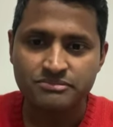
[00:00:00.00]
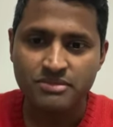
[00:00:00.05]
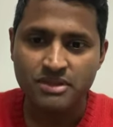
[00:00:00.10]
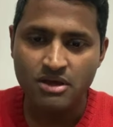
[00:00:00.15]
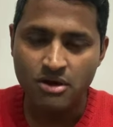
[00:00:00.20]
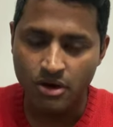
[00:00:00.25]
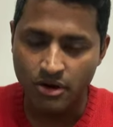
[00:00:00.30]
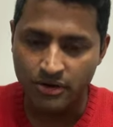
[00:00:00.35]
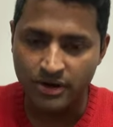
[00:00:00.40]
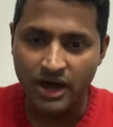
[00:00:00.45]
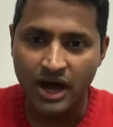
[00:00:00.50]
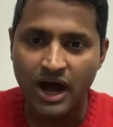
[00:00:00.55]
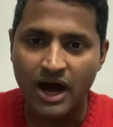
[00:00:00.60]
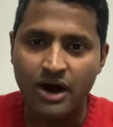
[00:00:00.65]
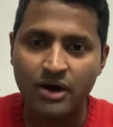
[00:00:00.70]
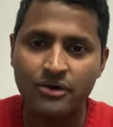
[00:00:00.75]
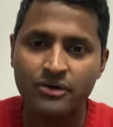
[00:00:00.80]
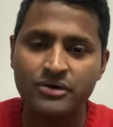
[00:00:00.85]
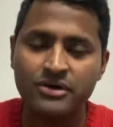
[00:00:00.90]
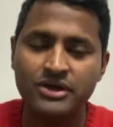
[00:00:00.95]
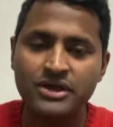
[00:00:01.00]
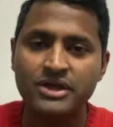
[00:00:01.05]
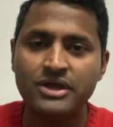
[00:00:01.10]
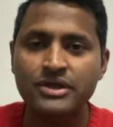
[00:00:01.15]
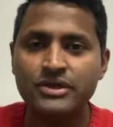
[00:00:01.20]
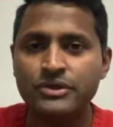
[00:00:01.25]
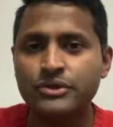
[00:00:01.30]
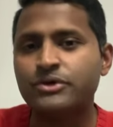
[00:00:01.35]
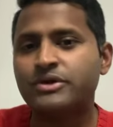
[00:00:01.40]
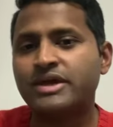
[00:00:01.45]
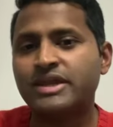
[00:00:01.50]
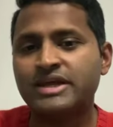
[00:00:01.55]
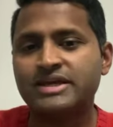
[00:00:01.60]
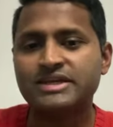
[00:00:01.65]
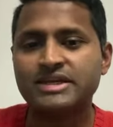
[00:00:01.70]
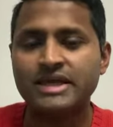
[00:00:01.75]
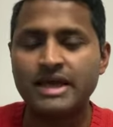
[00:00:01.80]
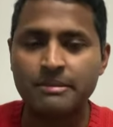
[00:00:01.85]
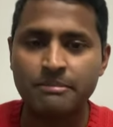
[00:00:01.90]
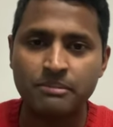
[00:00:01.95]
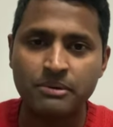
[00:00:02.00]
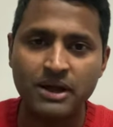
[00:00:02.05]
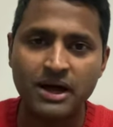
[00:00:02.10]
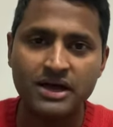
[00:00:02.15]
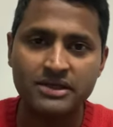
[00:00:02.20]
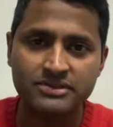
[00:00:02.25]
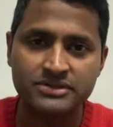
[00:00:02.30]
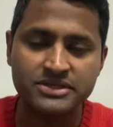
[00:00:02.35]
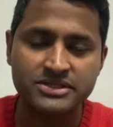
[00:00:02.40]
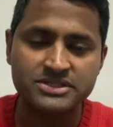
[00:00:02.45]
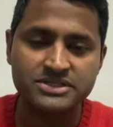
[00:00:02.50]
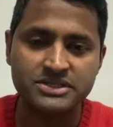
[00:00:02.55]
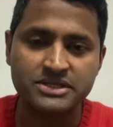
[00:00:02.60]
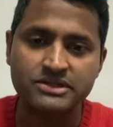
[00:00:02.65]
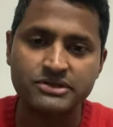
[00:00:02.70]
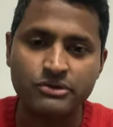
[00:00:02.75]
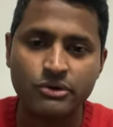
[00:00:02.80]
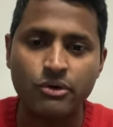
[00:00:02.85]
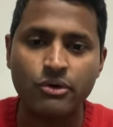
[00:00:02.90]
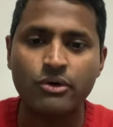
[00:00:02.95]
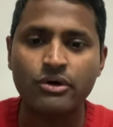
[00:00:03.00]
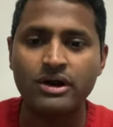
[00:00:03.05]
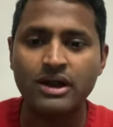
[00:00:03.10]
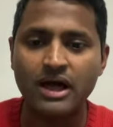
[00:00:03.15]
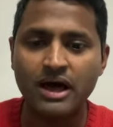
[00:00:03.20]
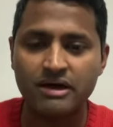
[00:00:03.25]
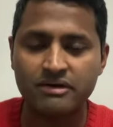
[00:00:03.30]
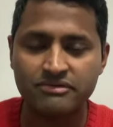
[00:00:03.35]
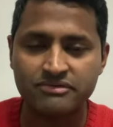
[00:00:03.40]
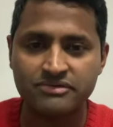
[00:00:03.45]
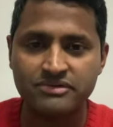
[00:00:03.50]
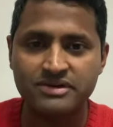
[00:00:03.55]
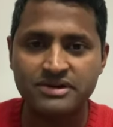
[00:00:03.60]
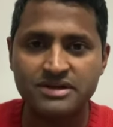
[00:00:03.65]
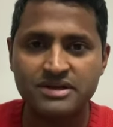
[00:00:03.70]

on how you can actually apply this in your own life,